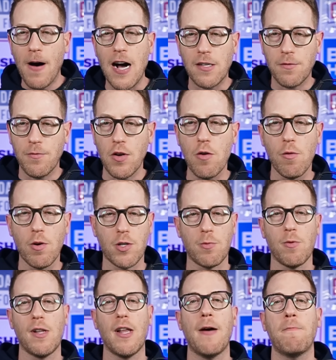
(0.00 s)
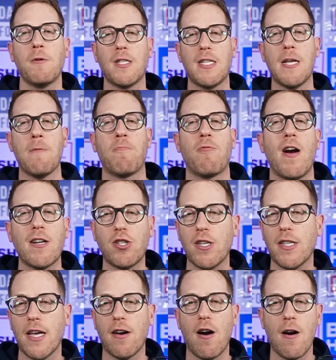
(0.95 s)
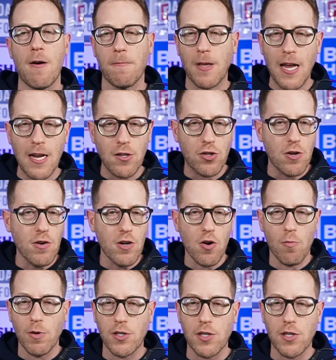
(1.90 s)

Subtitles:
Fox viewers were left with the impression that RFK Jr.